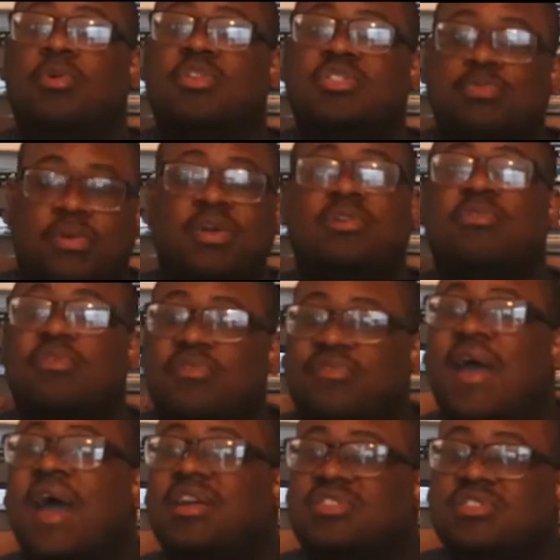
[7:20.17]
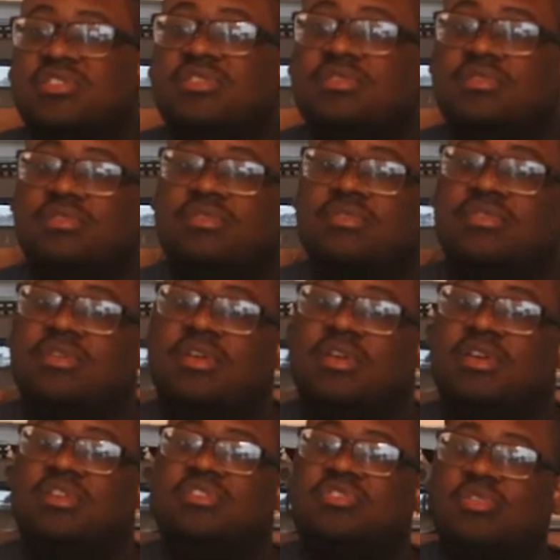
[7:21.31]
a sprinkle of action
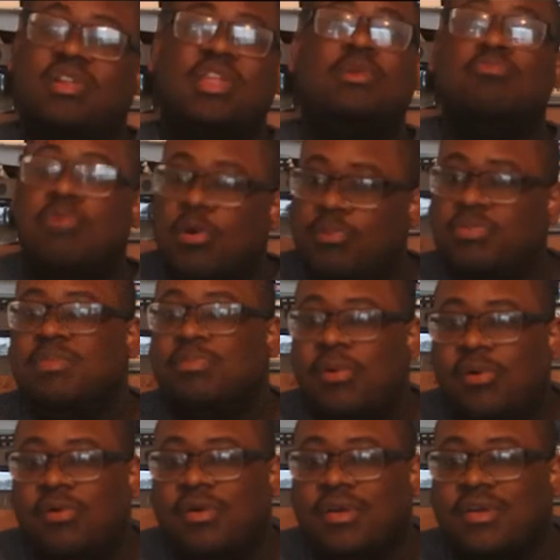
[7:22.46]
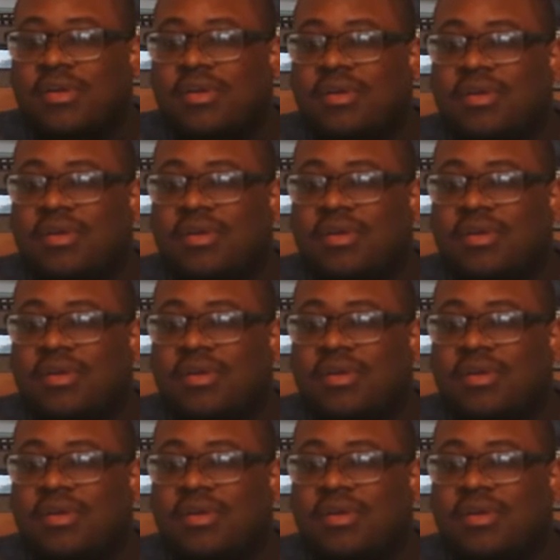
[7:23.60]
so that you won't be bored.